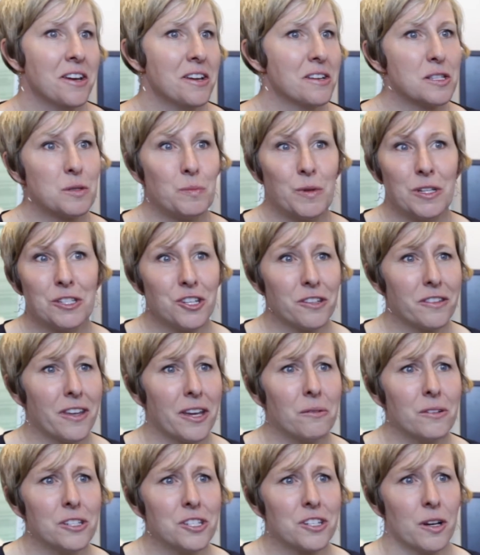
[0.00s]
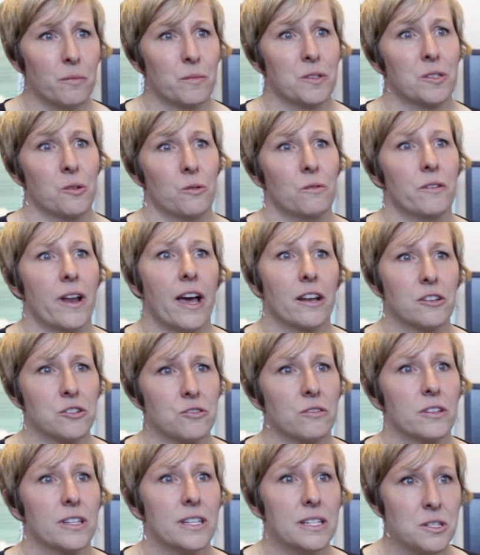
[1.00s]
Speech and language comes so
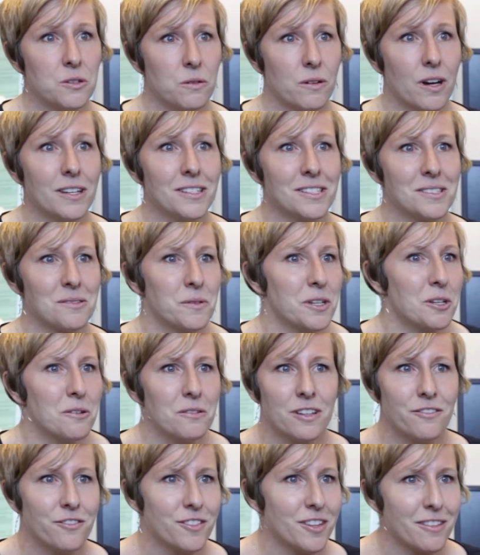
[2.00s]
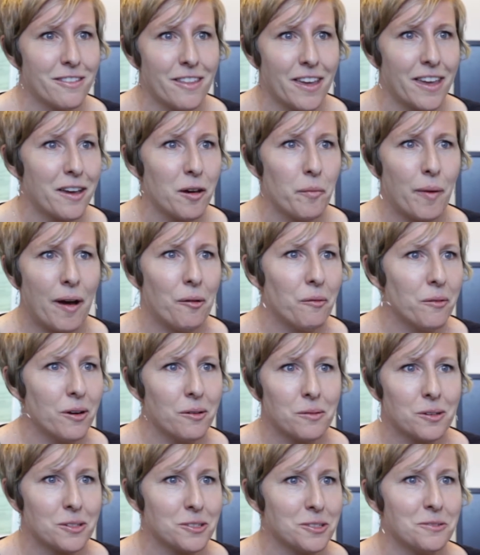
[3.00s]
naturally to us. We don't even think about what
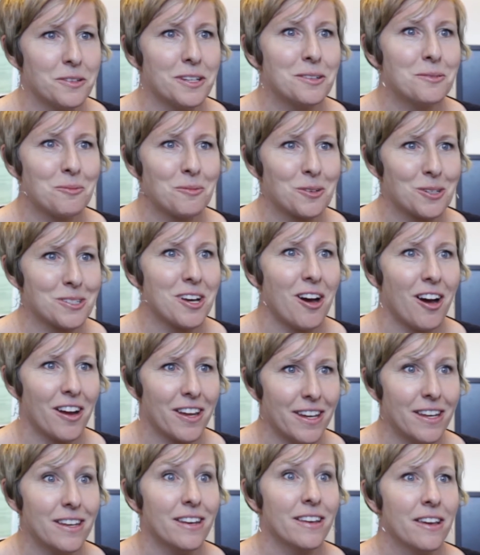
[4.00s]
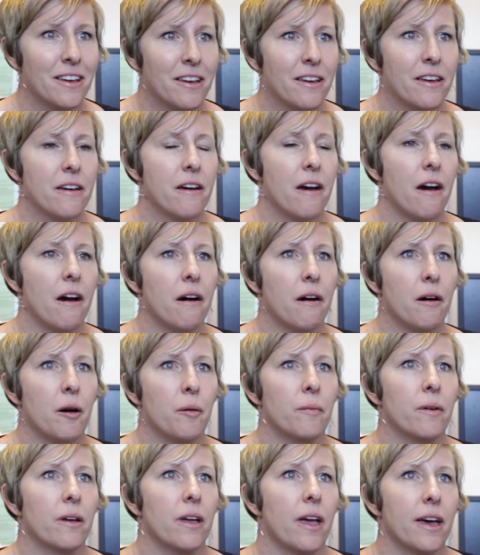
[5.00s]
we're doing when we're talking.
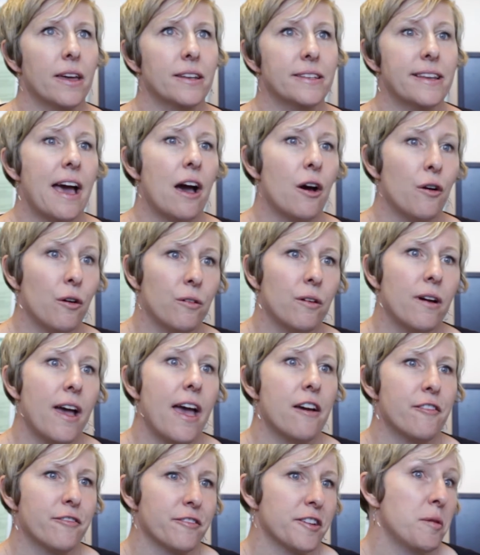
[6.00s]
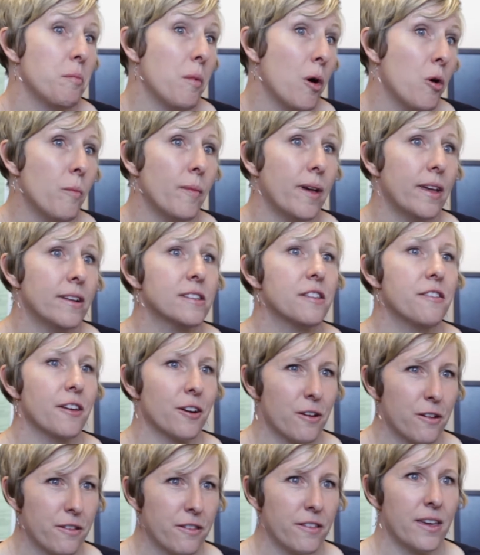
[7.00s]
Um, and now, every moment,
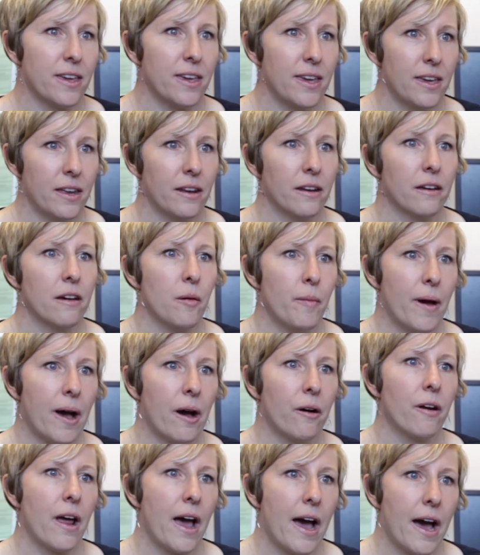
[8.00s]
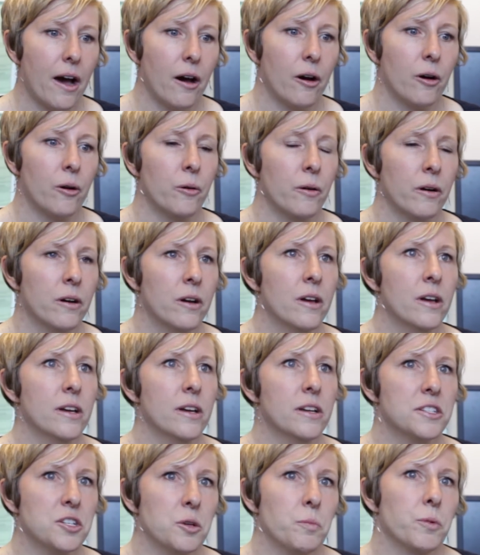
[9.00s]
they're thinking about how
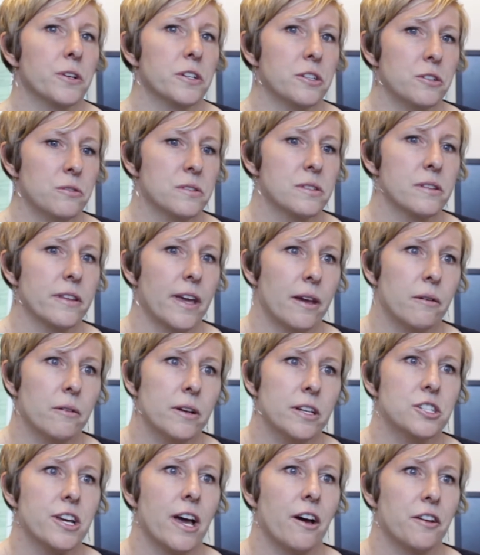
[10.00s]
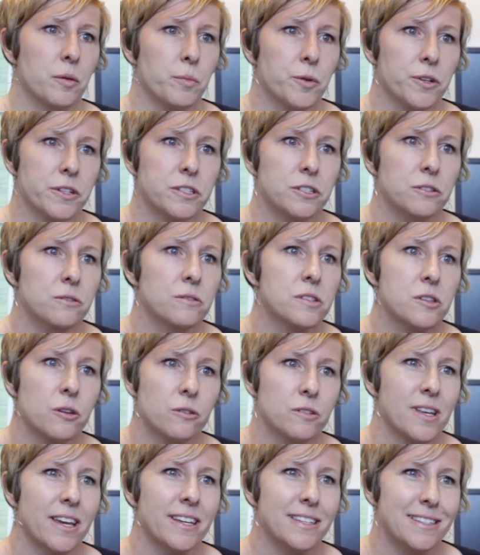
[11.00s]
to produce language, how to produce
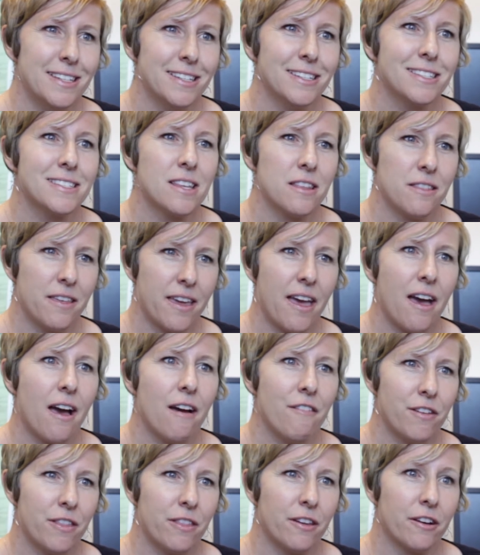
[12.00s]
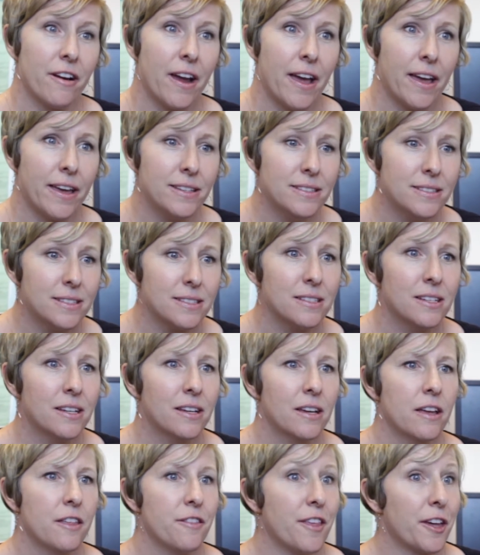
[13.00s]
those ideas that they have in their heads
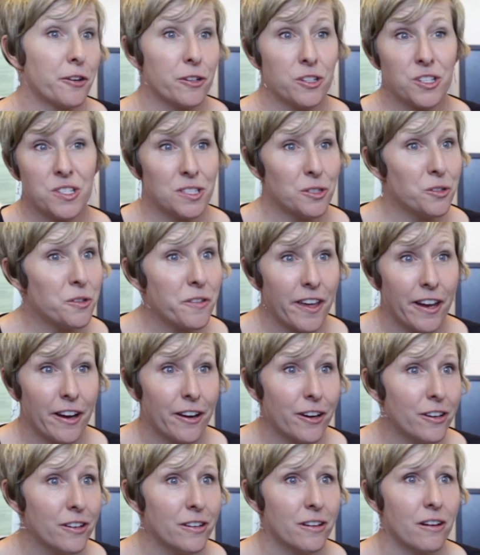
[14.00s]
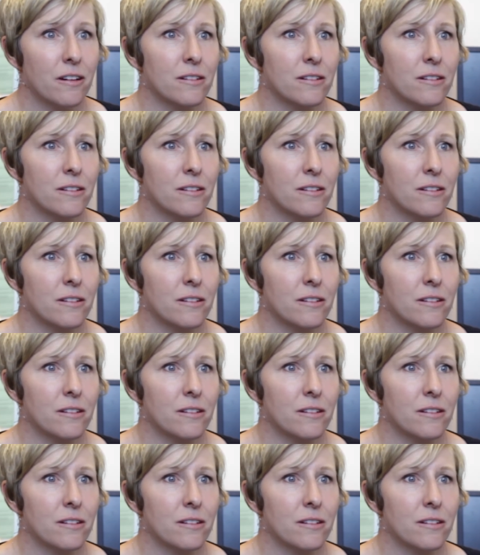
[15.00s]
that are still there.